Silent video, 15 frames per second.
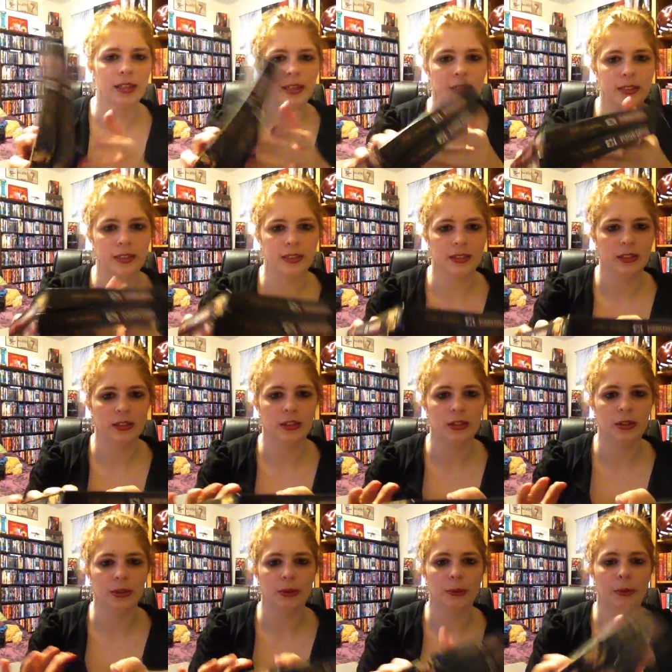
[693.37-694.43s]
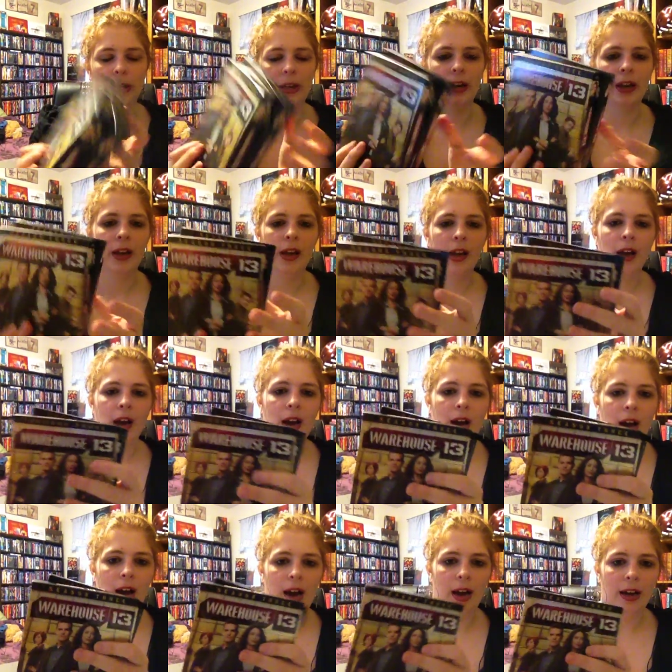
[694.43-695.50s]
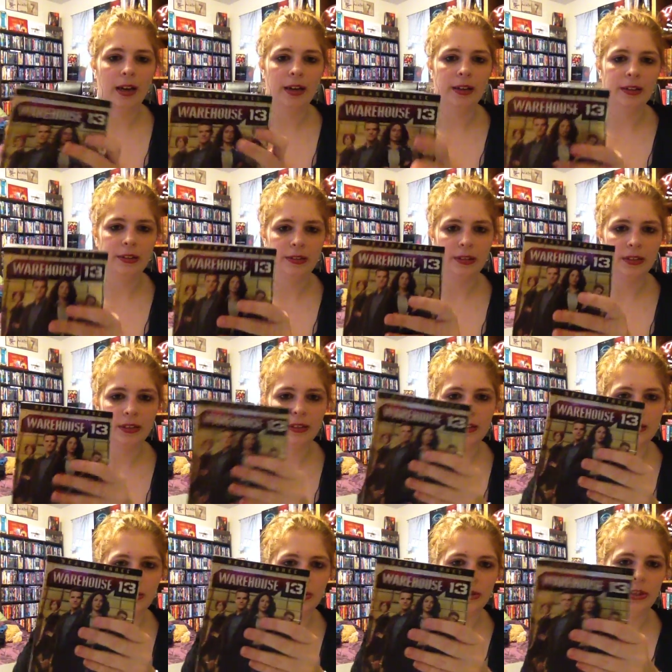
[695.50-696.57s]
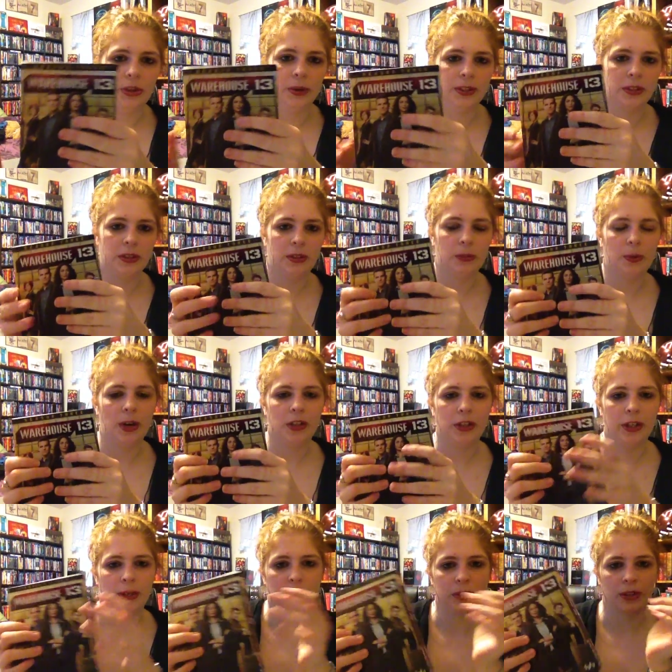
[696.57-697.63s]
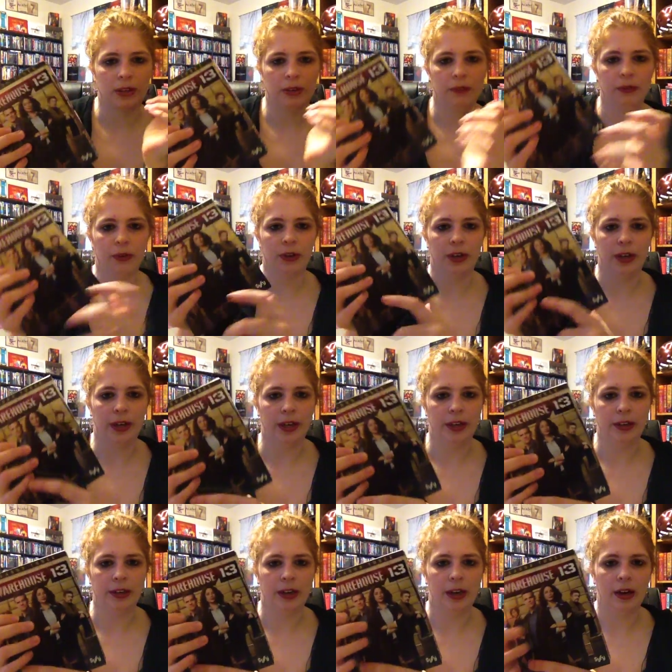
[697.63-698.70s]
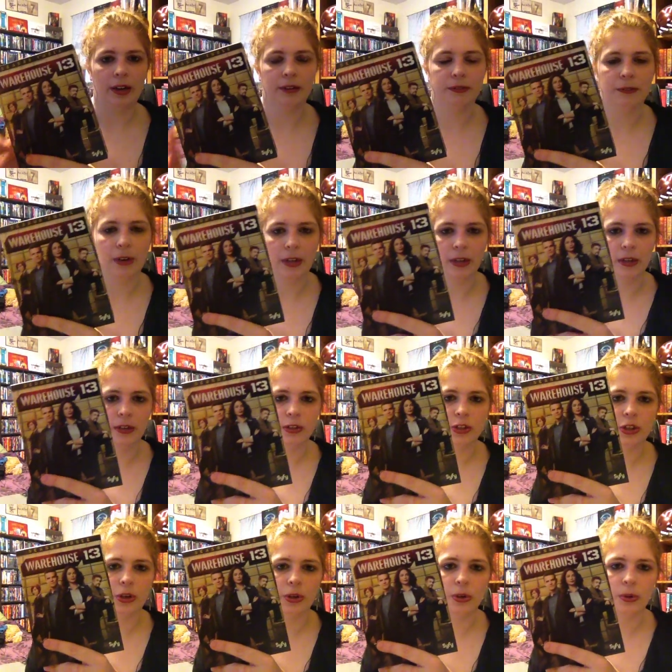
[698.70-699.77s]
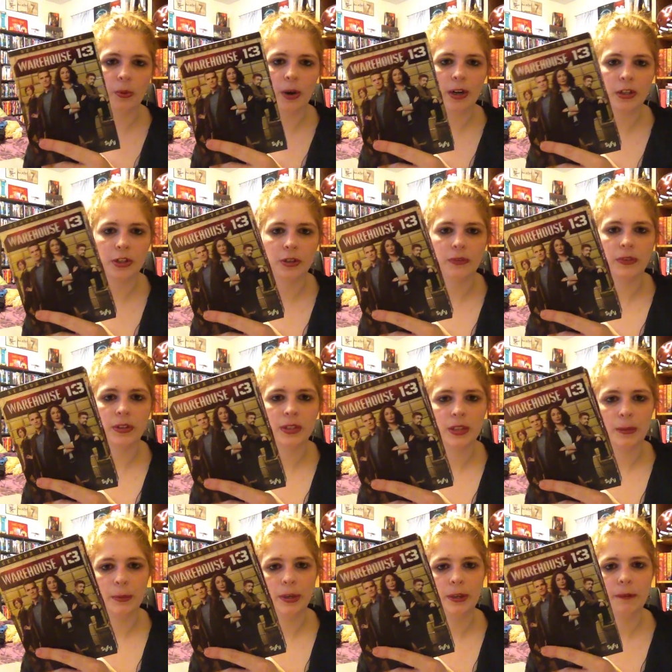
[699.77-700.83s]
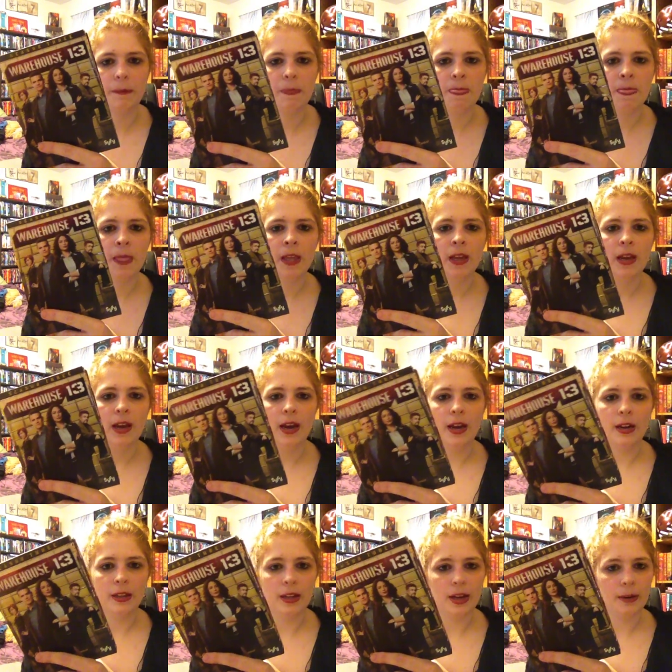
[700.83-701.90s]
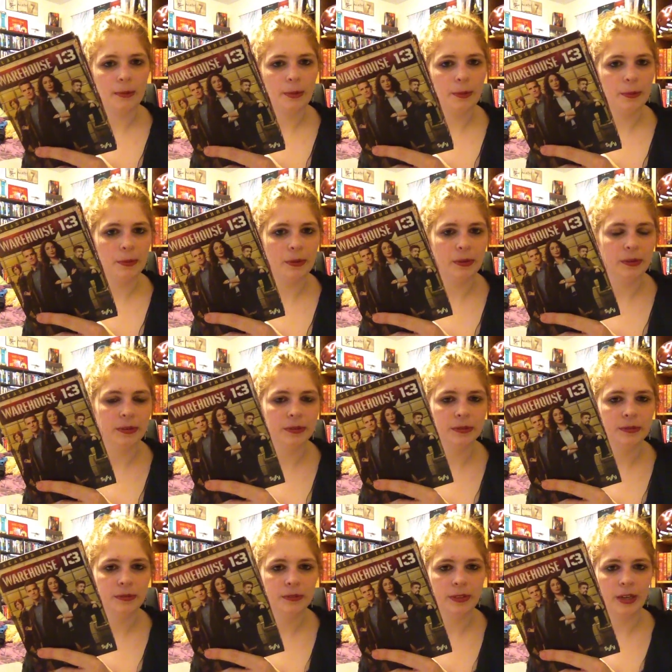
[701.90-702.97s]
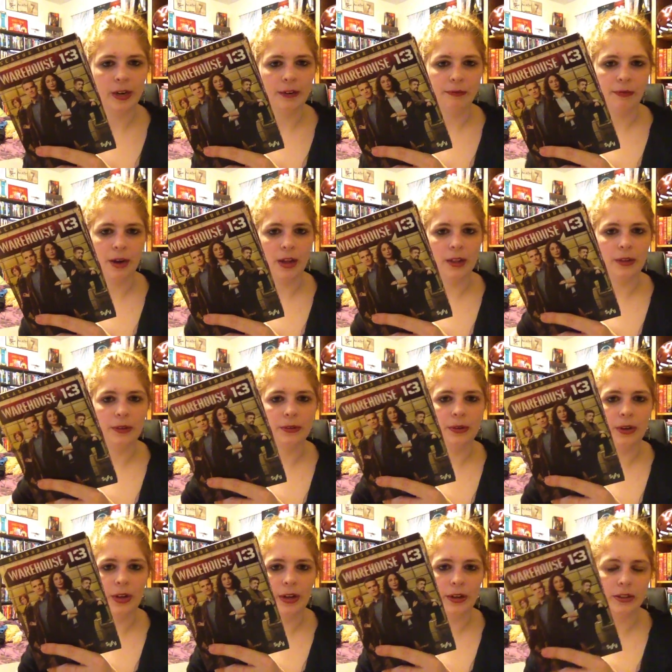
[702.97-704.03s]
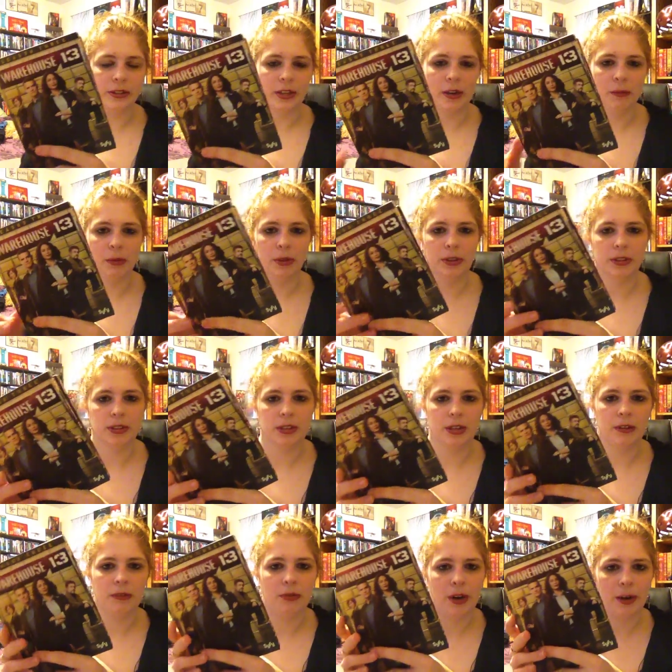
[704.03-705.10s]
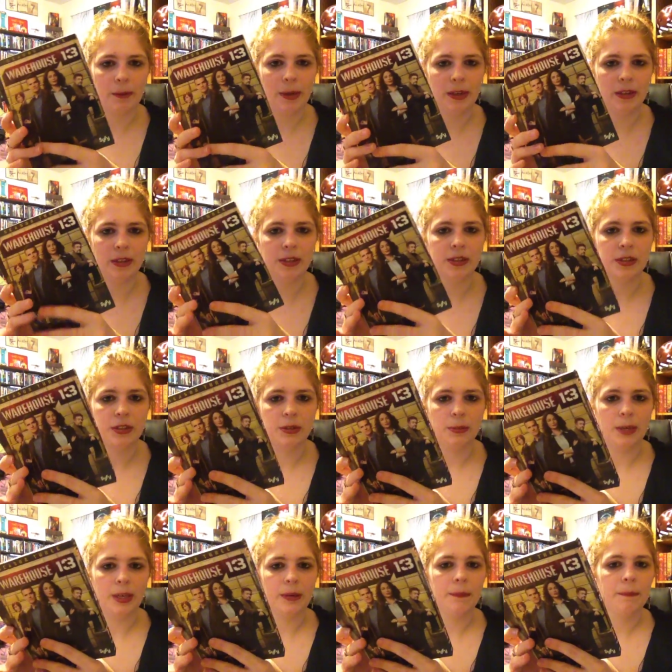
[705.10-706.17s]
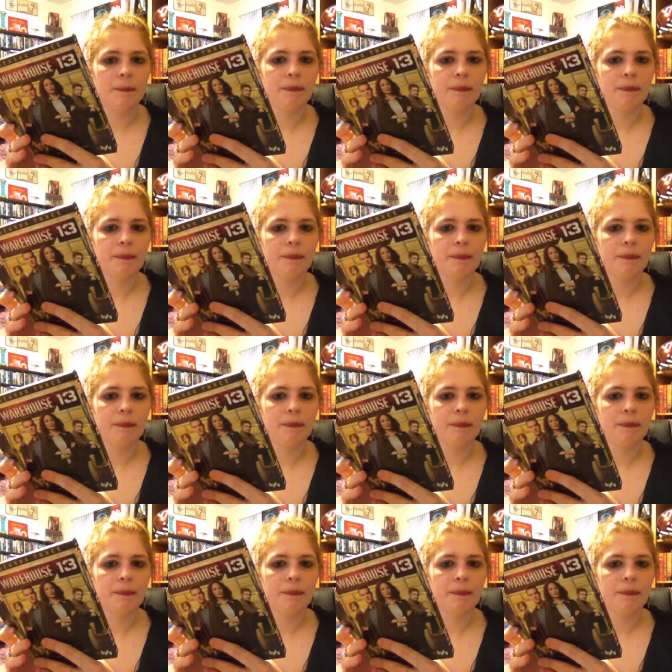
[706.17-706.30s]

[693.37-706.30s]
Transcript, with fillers: to get season two, but I this is a new show I started watching. I was looking for a uh, fun show to watch over the summer, and a lot of people that I follow, like on Tumblr and stuff, recommended this to me.